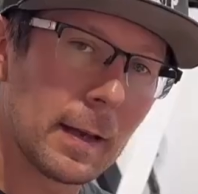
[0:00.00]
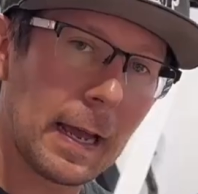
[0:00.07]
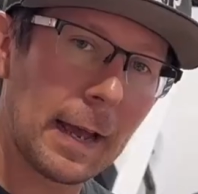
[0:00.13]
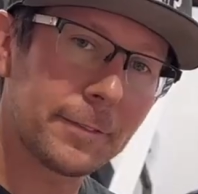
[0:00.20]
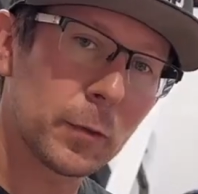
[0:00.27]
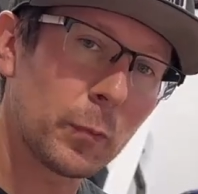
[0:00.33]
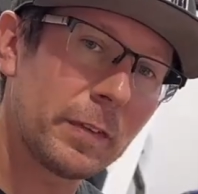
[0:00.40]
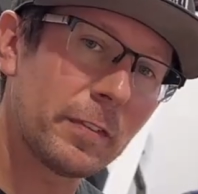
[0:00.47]

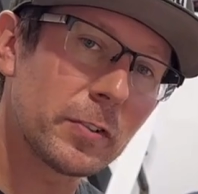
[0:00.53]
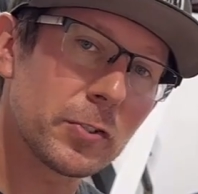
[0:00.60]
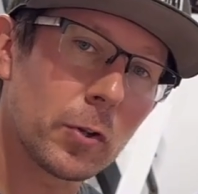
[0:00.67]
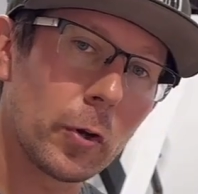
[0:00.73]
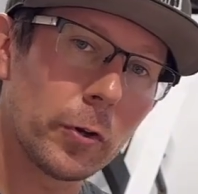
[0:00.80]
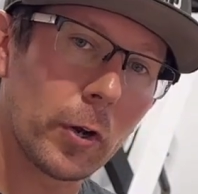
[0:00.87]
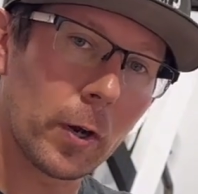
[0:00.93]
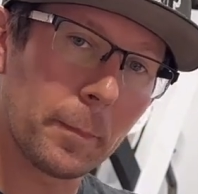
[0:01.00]
After we've
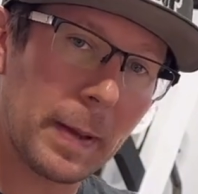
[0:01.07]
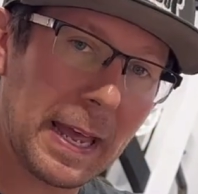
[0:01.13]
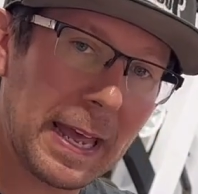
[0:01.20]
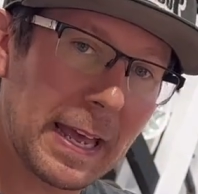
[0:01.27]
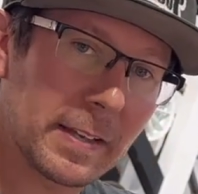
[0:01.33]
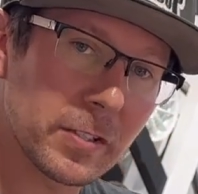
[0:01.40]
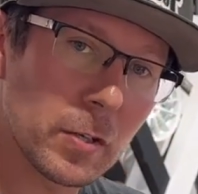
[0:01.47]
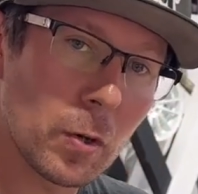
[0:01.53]
installed our
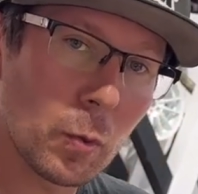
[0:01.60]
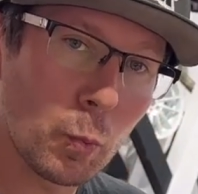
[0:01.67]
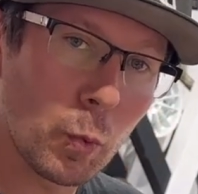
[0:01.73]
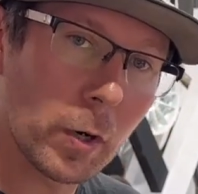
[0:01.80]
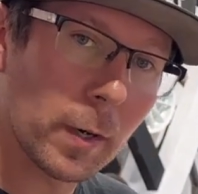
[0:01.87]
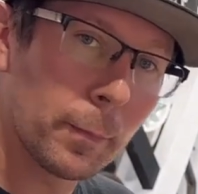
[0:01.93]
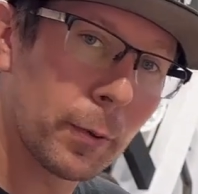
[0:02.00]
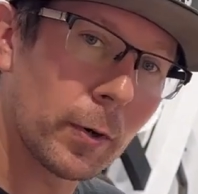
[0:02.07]
pads, we're
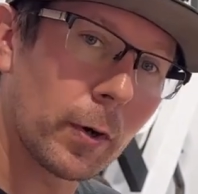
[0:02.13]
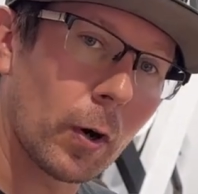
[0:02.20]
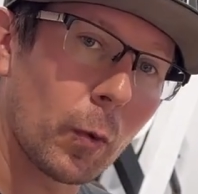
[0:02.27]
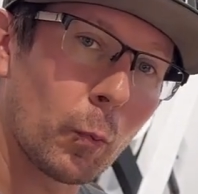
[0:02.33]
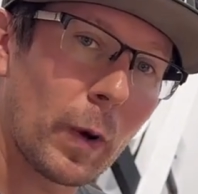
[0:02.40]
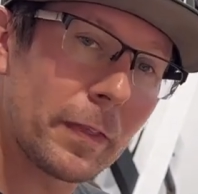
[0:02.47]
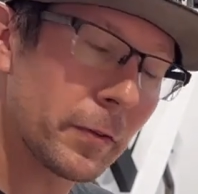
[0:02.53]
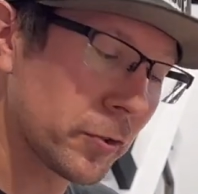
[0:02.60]
going to put our
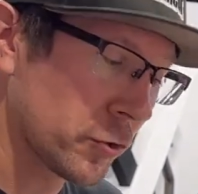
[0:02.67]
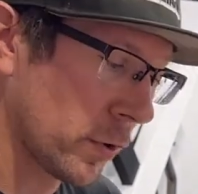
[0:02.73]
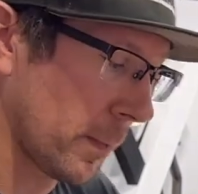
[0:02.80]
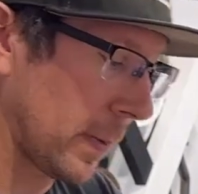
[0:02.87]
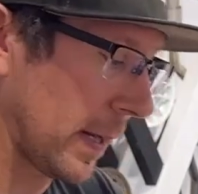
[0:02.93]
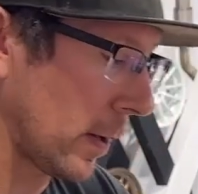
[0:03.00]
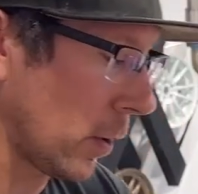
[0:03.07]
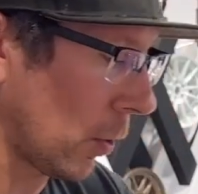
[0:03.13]
weather
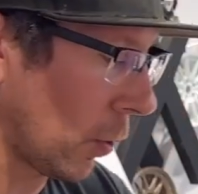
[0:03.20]
stripping